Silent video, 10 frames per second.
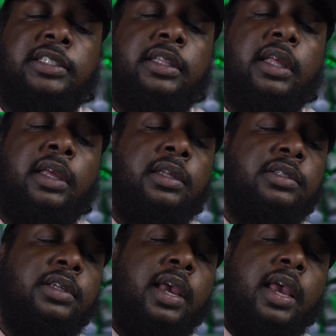and
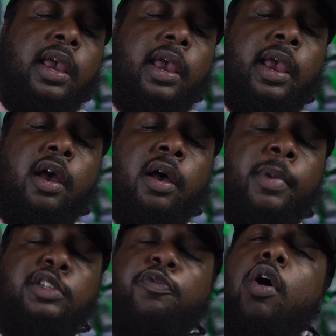things.
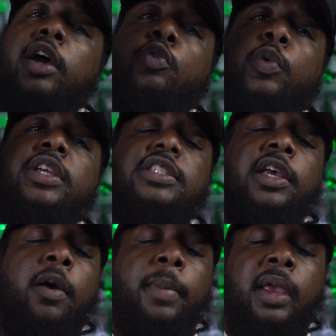And as far as
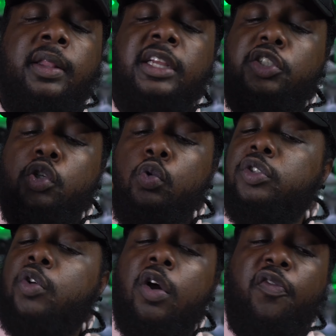resale, man, this shoe
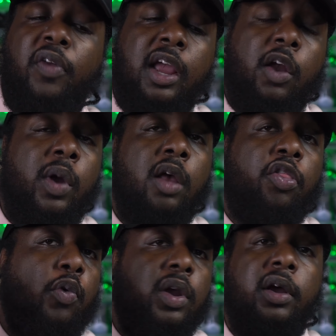was going for like
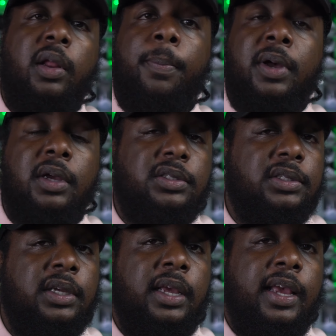around 300
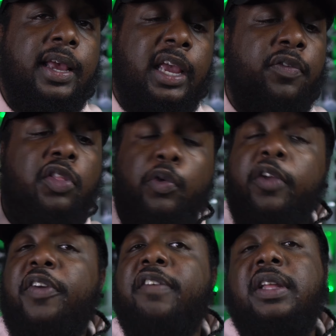bucks, even
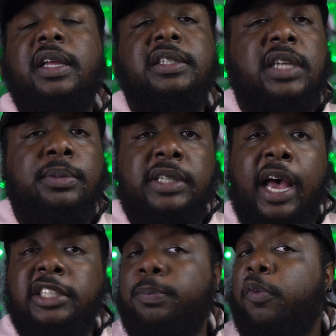350 in some
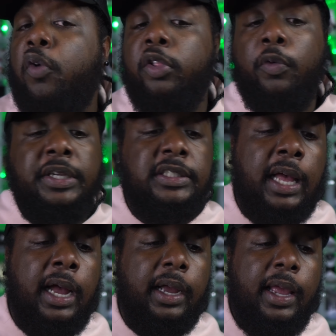sizes before the
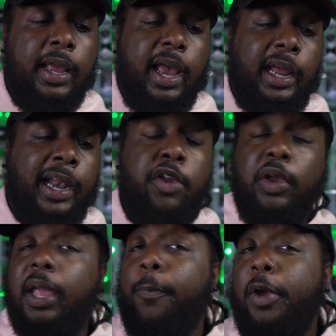restock. Now you
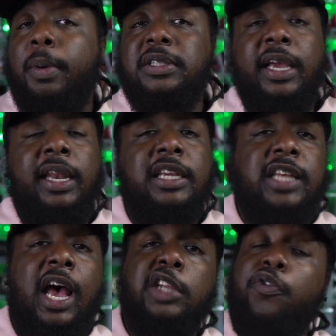can get pretty much any
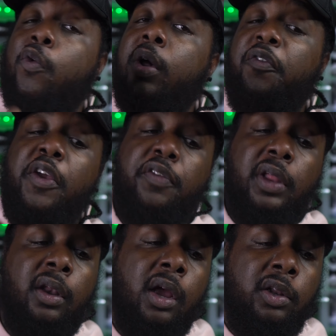size for
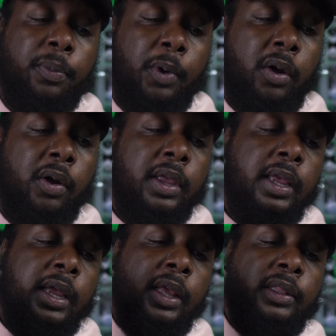150 and under, bro.
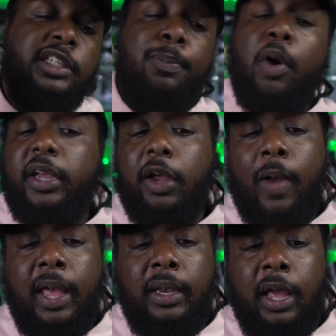This market
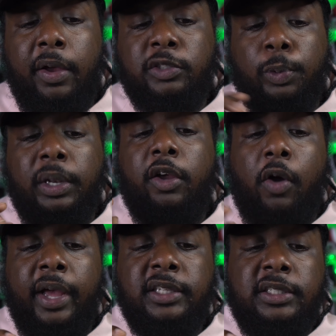right now is really
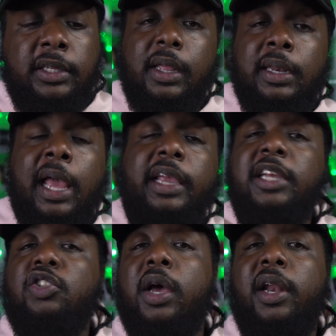crazy. Nike
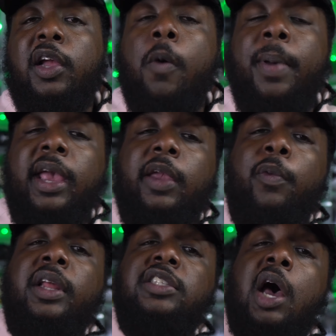is trying to go back and
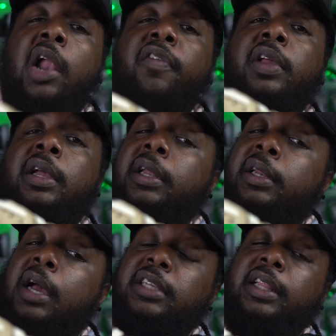release all of the good
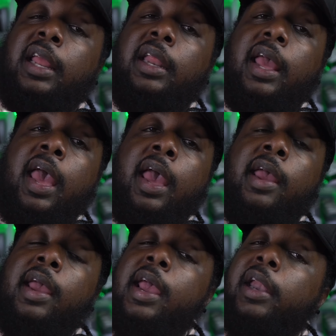dunks that they
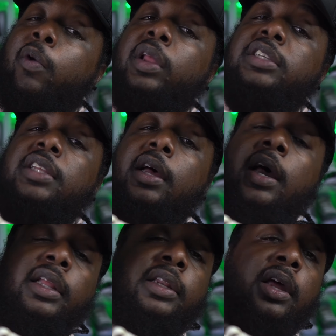had. They're releasing the
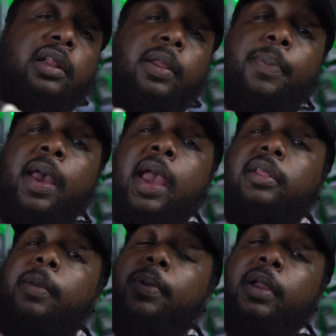ugly dunk
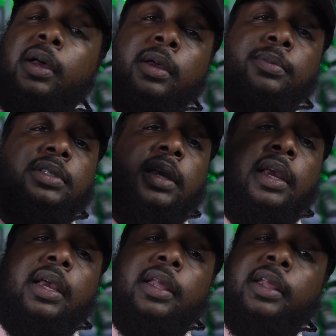impact, the plums,
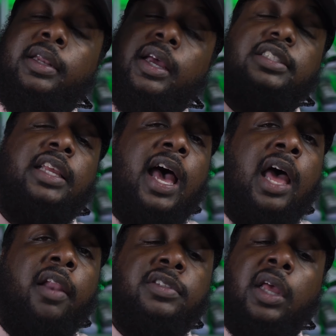the dusty
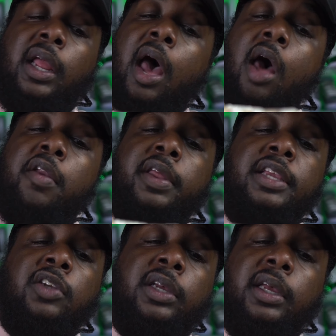olives, like all of
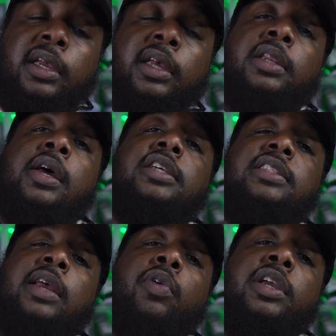these good dunks
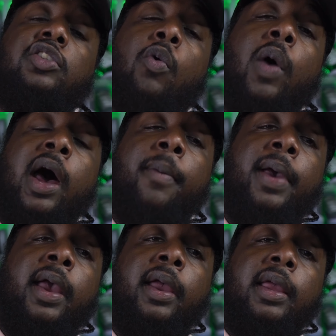that released a while
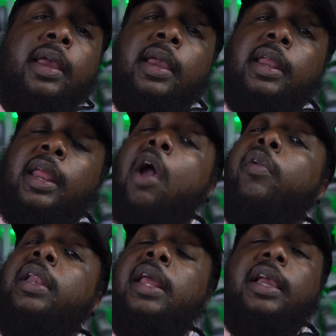back. They
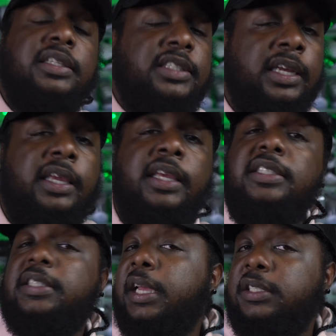already did Kentucky,
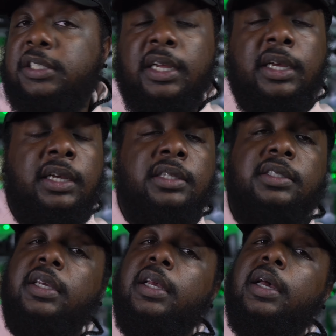St. John's,